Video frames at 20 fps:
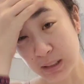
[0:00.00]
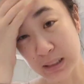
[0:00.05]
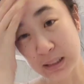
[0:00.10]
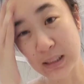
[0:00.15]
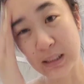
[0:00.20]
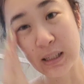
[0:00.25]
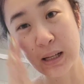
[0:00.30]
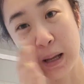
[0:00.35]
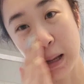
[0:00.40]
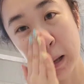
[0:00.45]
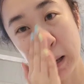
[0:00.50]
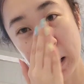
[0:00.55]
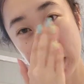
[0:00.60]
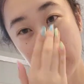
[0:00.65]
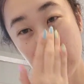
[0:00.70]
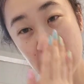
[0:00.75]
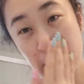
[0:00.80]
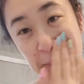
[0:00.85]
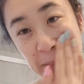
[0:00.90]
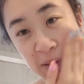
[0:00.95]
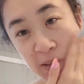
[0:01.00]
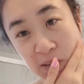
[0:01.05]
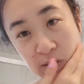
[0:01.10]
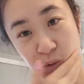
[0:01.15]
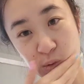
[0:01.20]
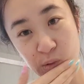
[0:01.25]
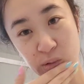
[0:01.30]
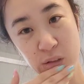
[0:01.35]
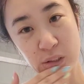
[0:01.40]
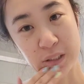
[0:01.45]
And I'm going to
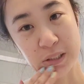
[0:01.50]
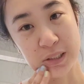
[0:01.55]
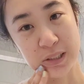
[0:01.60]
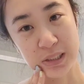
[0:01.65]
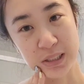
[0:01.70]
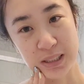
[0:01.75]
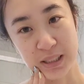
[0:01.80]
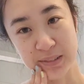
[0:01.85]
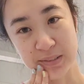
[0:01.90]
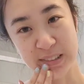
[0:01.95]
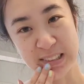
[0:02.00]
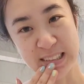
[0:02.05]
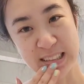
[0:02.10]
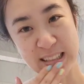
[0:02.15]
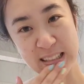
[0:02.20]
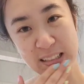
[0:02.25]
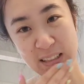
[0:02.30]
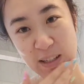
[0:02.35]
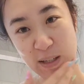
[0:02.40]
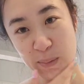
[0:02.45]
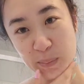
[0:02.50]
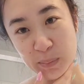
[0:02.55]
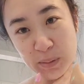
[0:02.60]
switch to a different tank top,